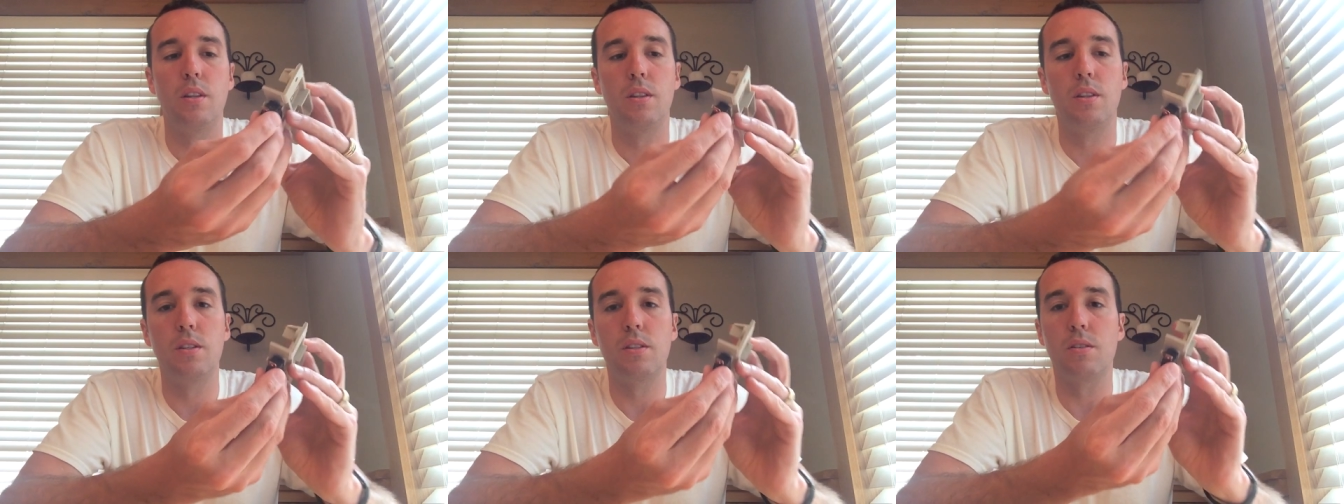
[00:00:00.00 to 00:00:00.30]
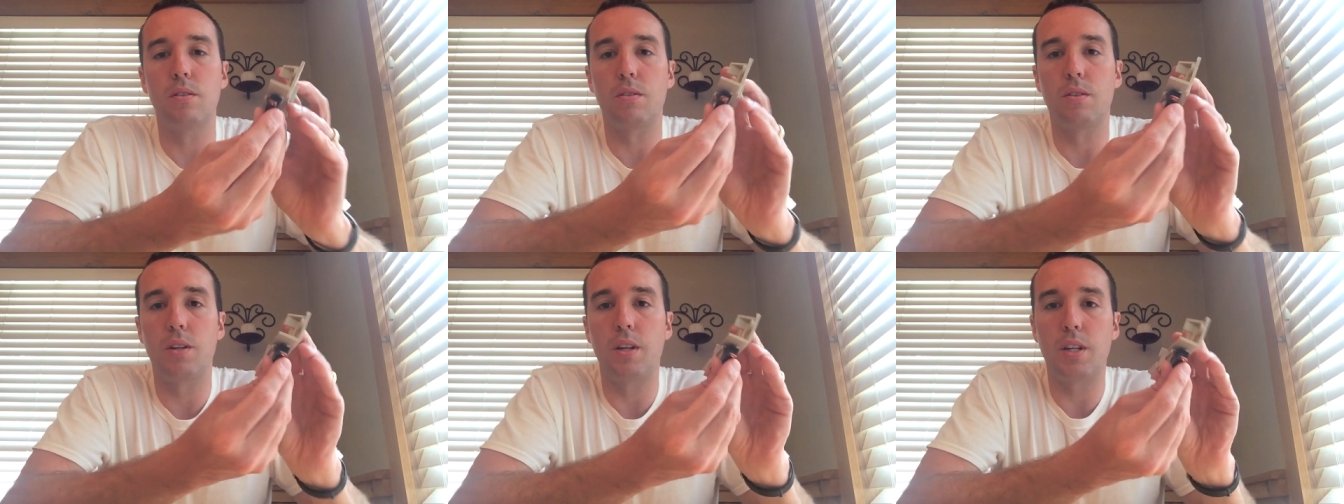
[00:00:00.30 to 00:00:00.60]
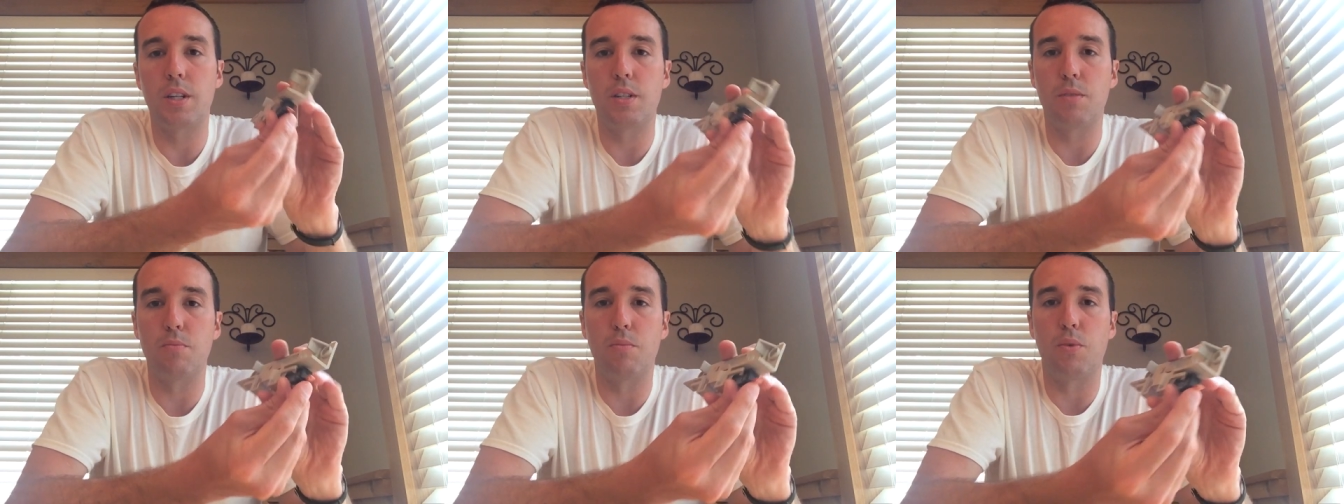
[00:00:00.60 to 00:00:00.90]
these little
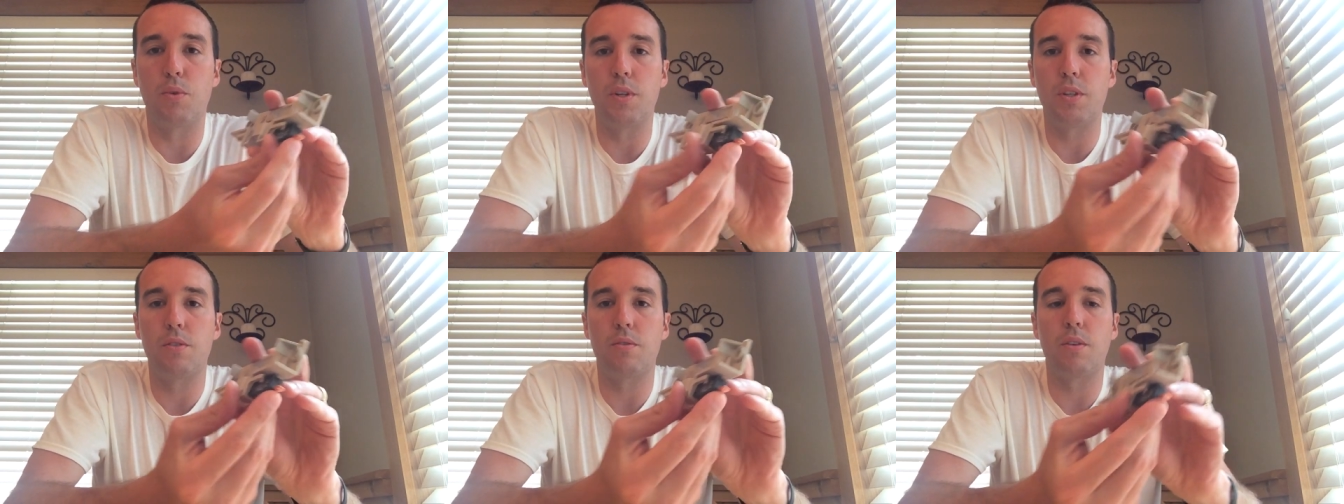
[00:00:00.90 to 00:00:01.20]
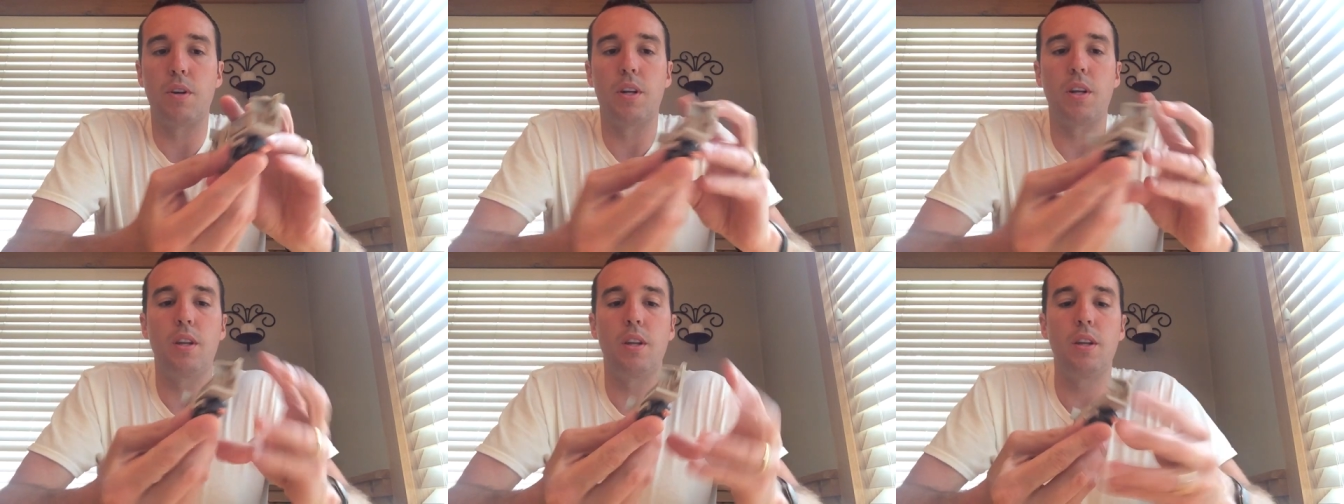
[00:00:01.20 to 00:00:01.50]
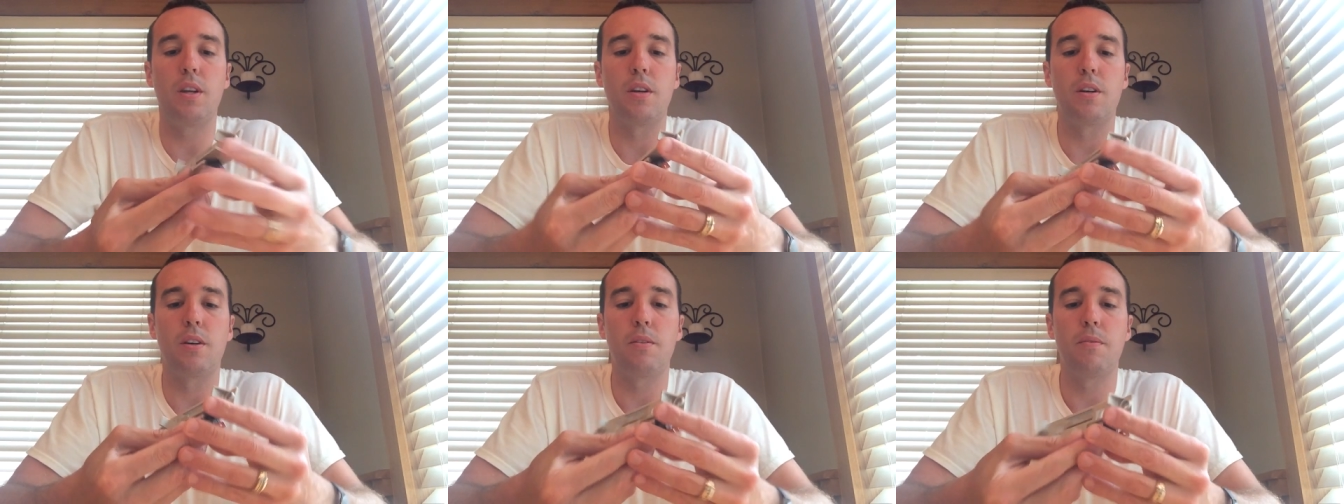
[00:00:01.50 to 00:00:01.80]
connection points right
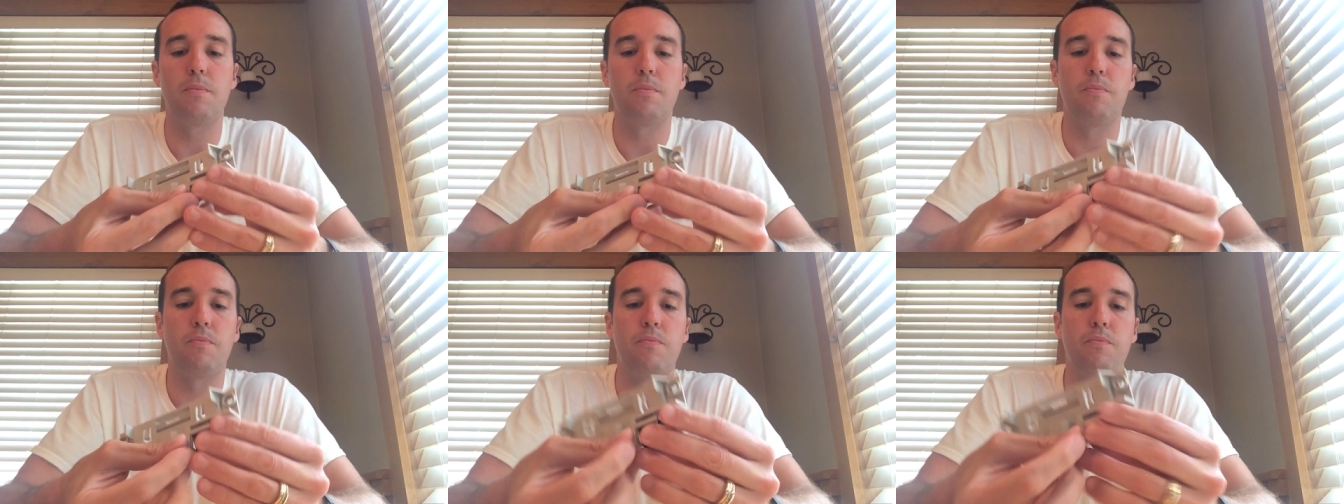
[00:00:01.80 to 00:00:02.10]
here.